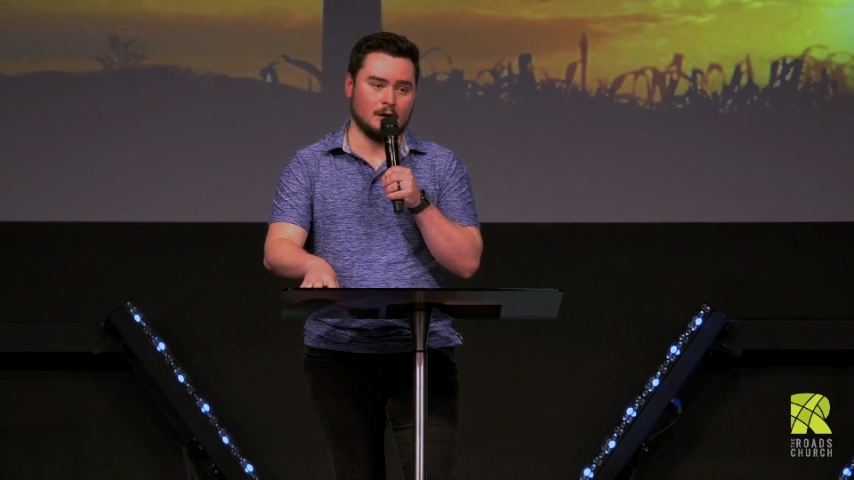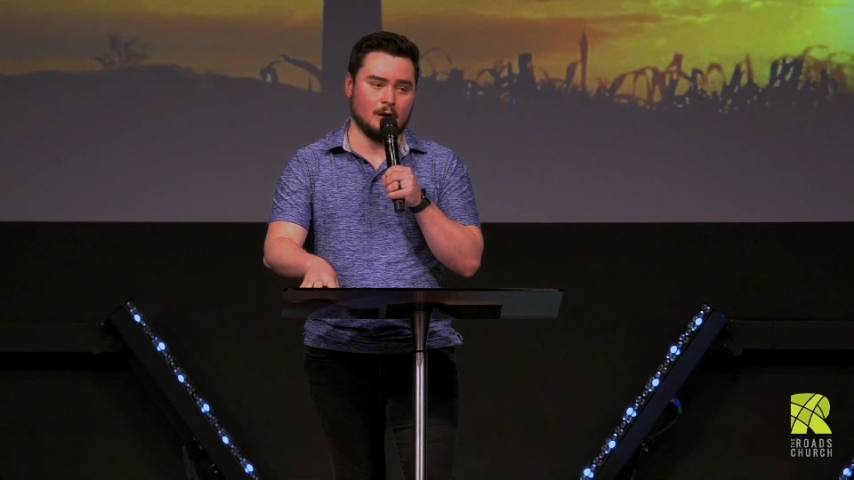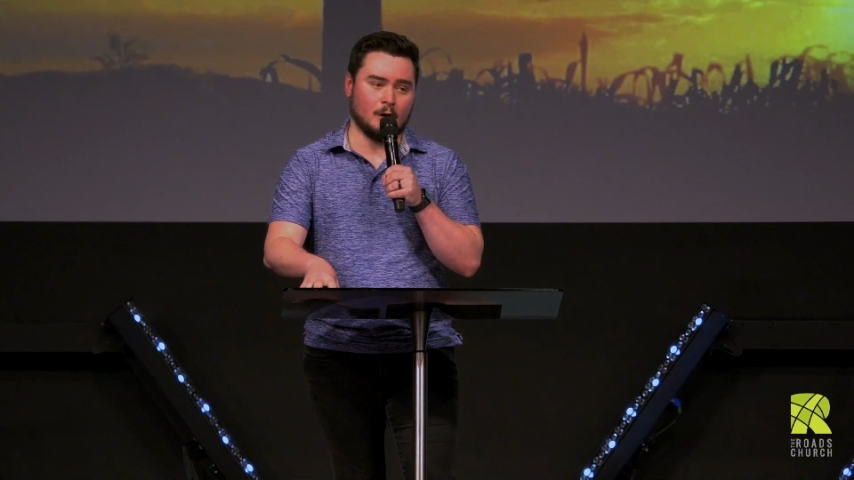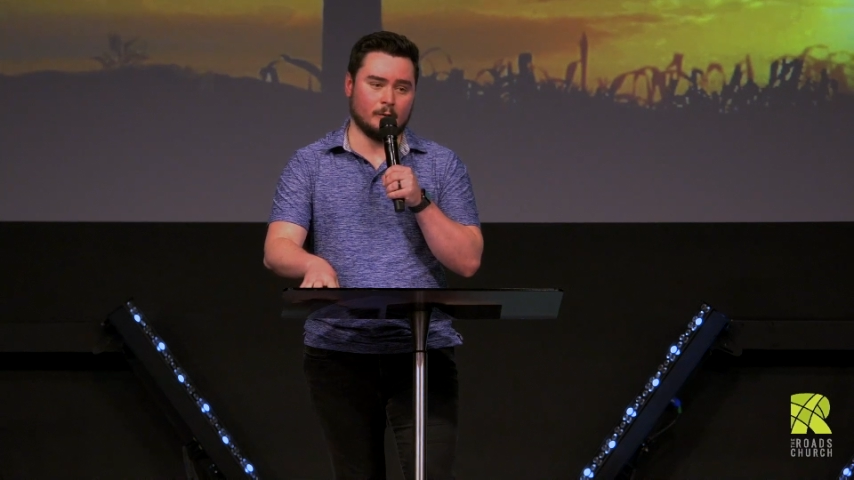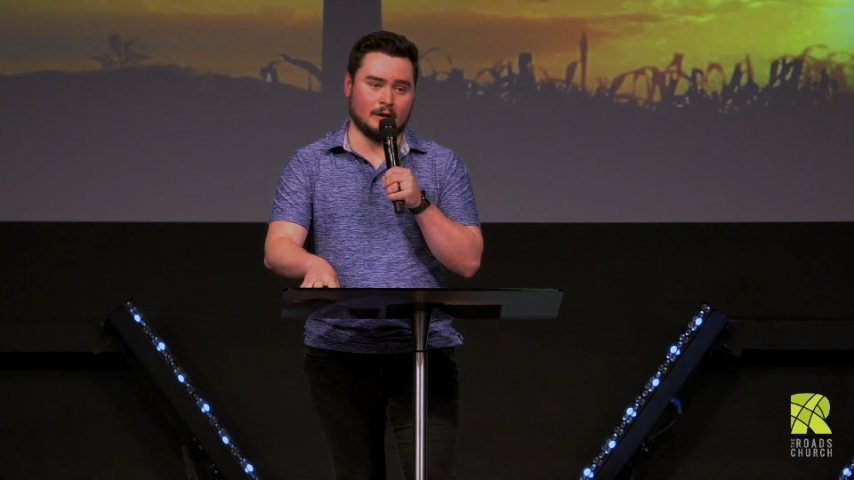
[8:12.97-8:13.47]

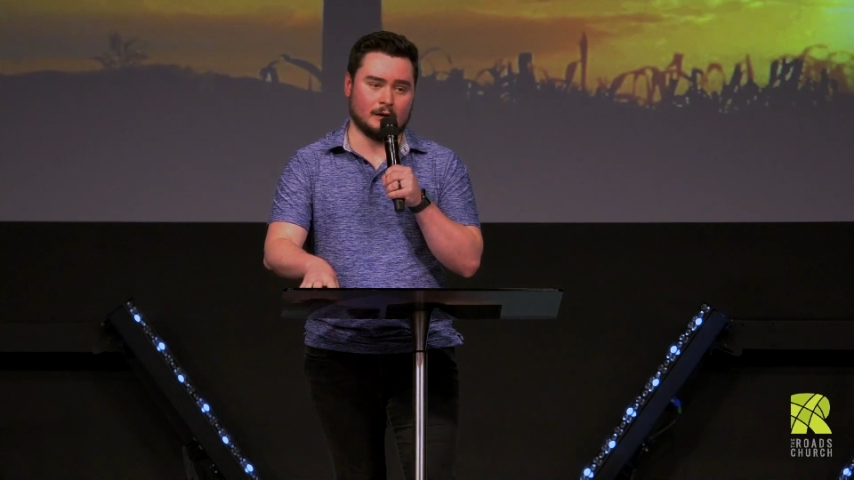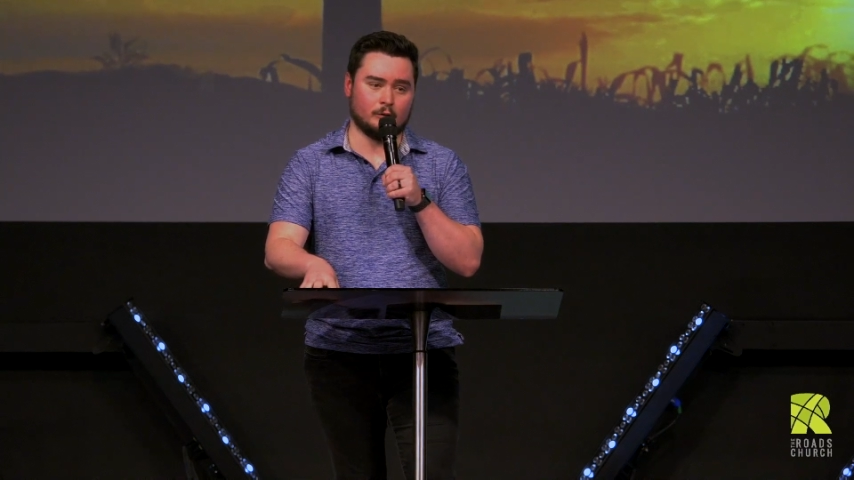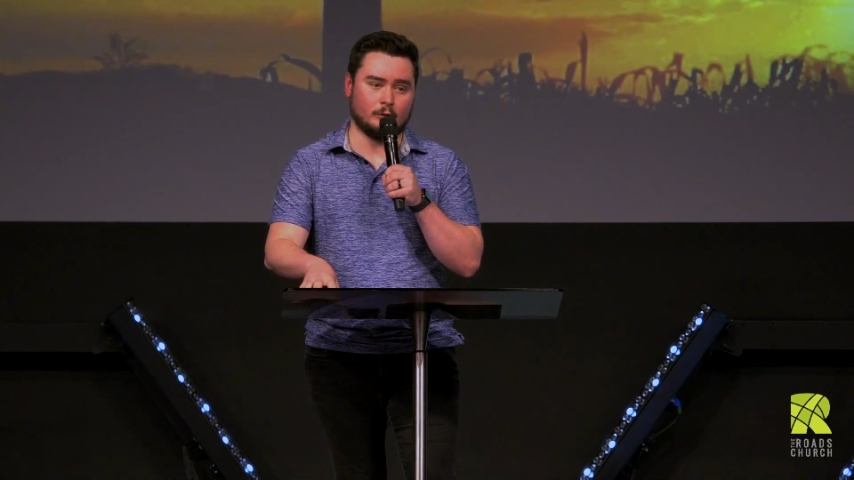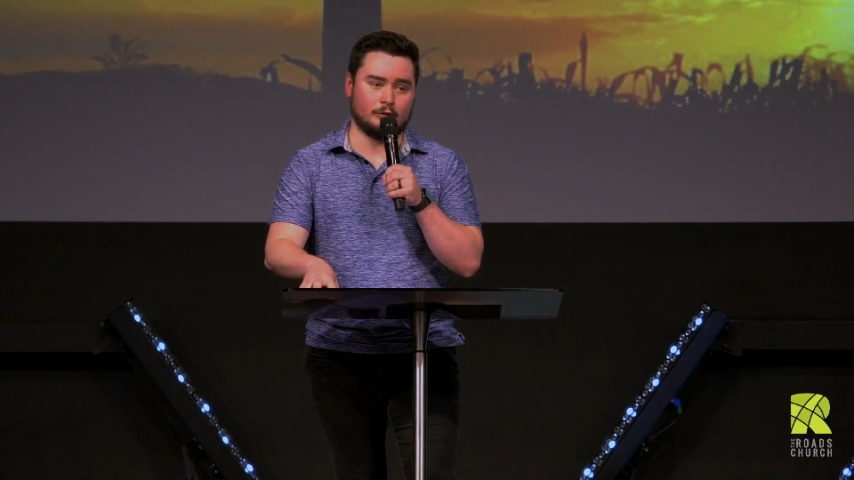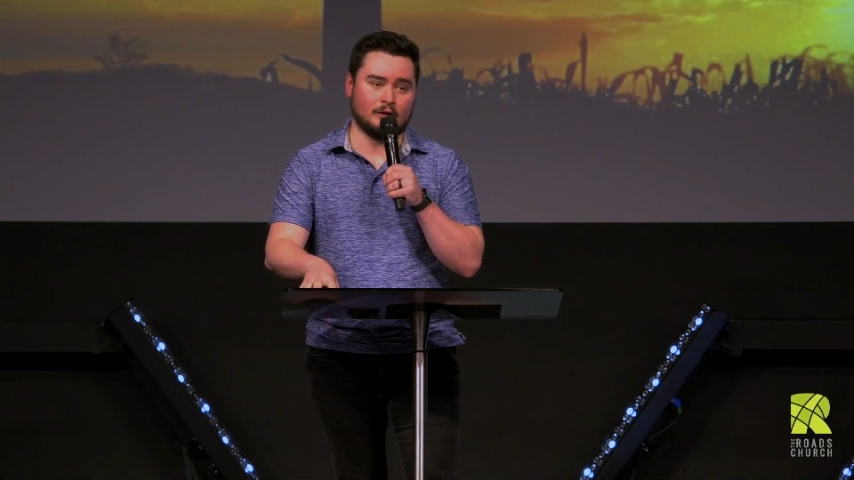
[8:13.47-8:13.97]
over that
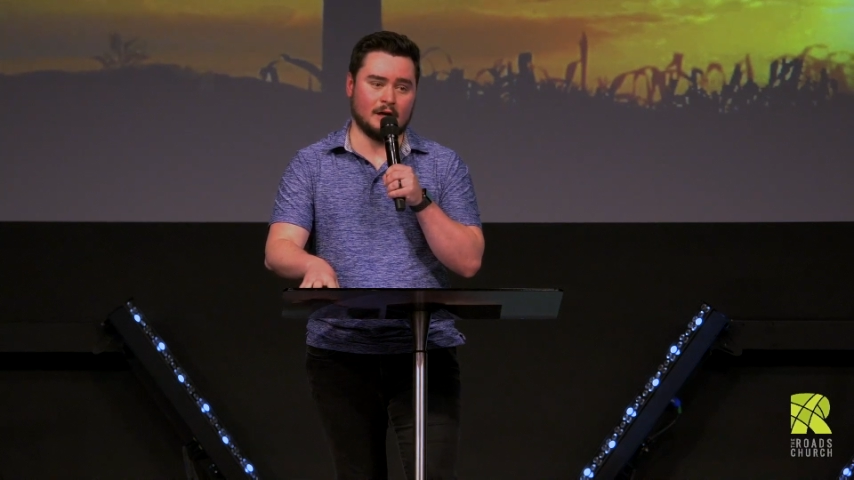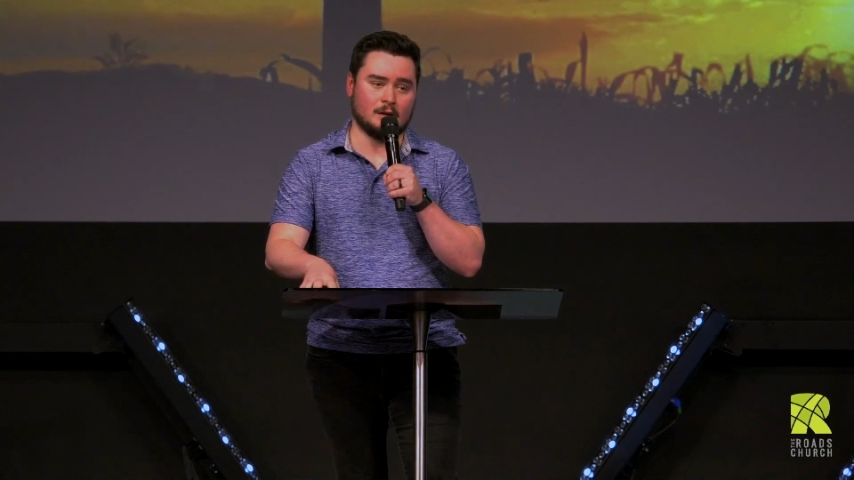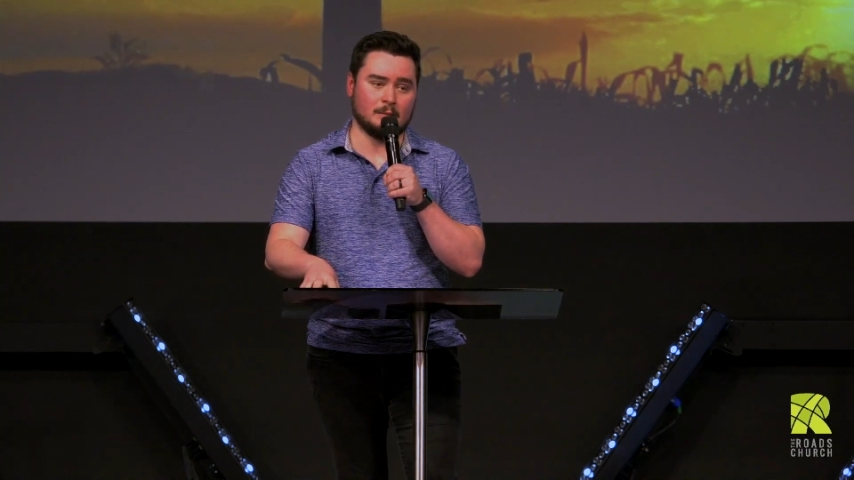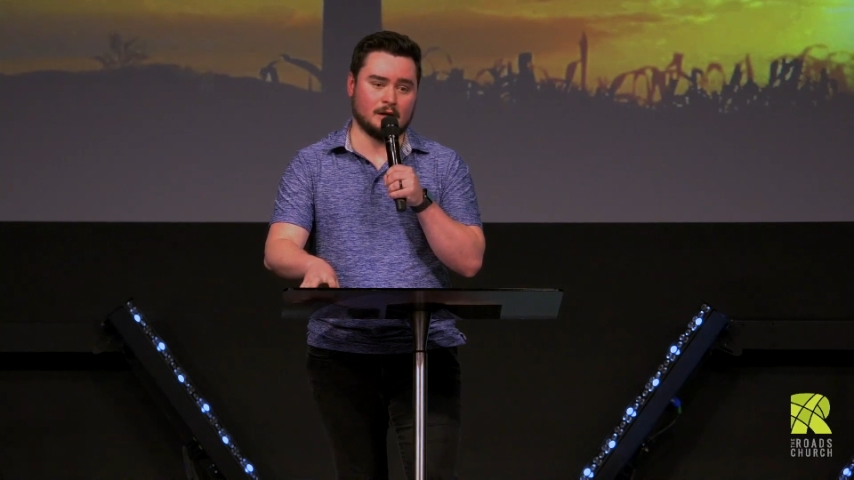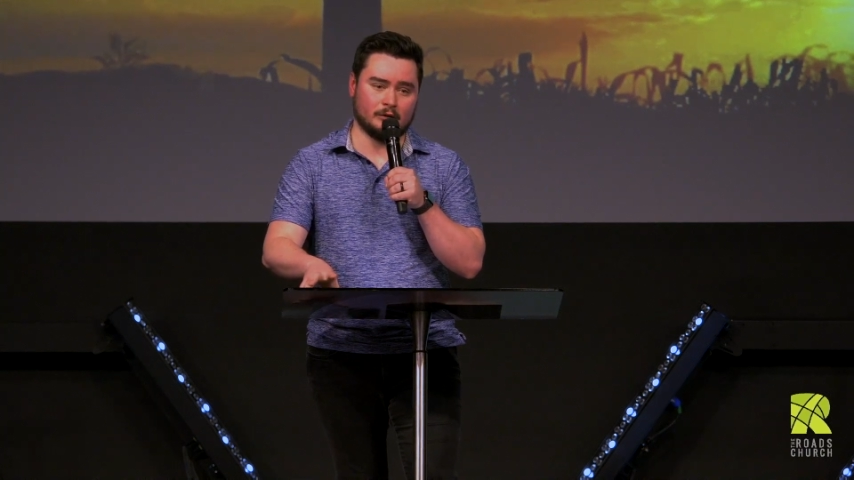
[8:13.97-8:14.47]
crusade, because